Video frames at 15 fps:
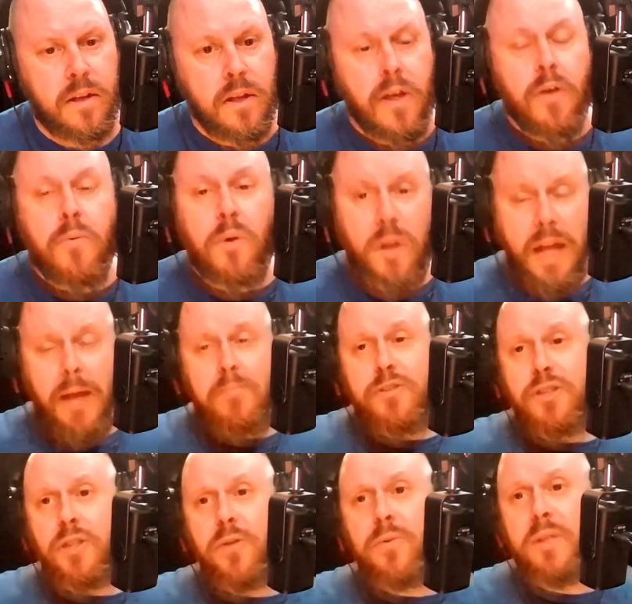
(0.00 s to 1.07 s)
Well,
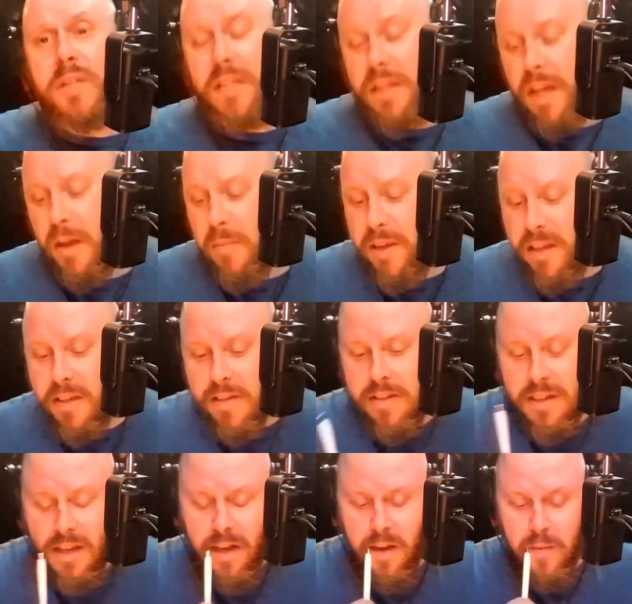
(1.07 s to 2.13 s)
absolutely. I mean,
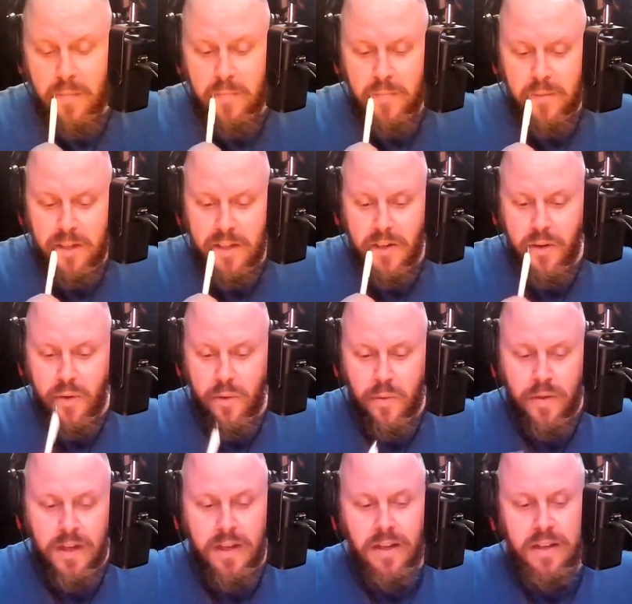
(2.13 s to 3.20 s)
I know
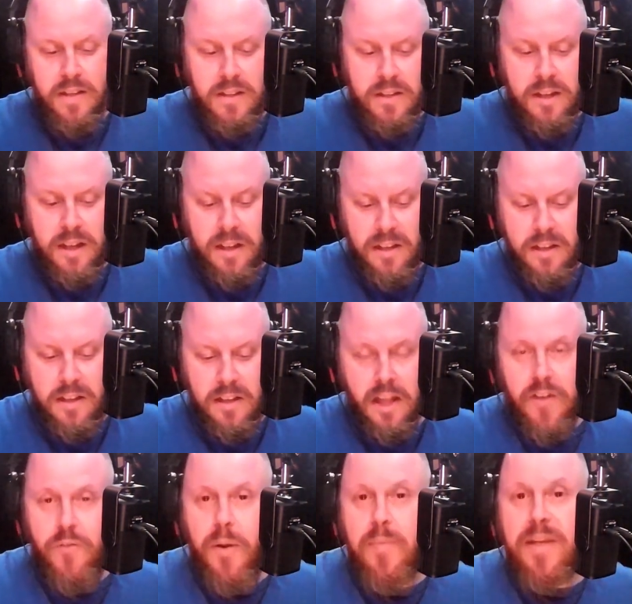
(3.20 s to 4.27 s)
a lot
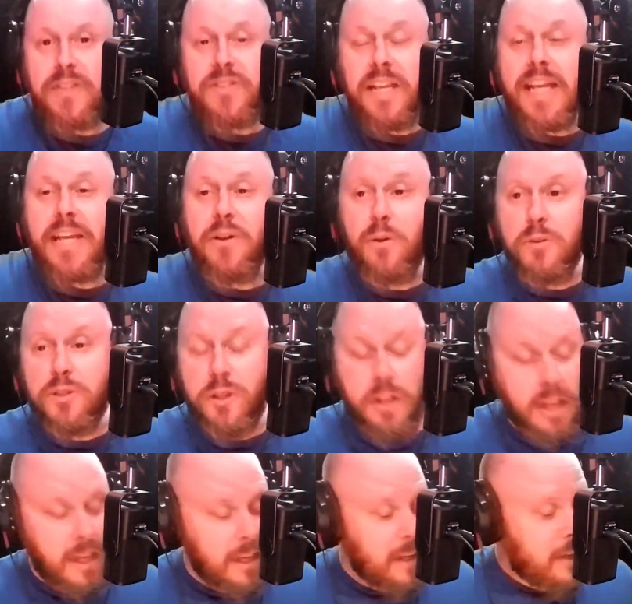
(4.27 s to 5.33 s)
of women as they get older
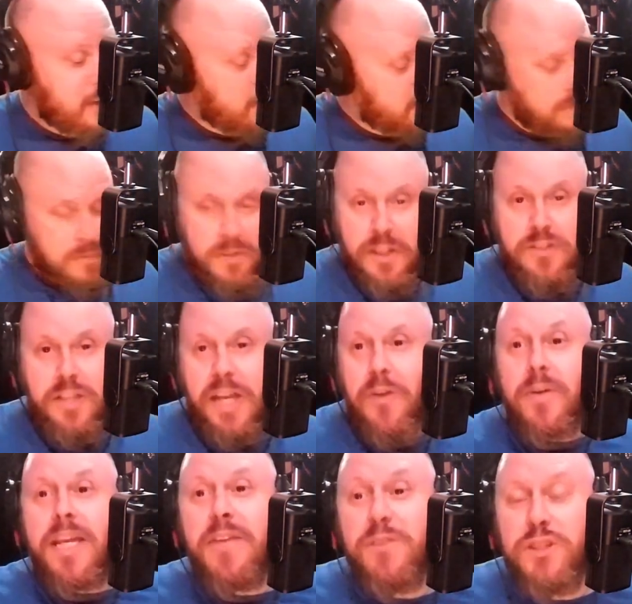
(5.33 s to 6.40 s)
They say I
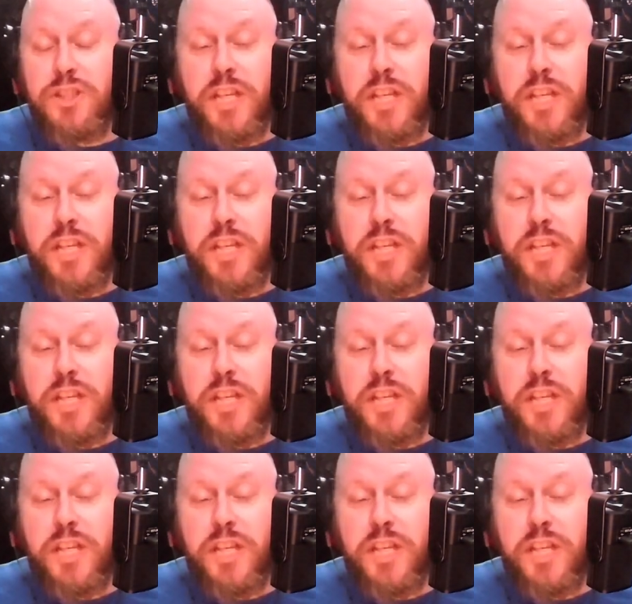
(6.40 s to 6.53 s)
don't give a shit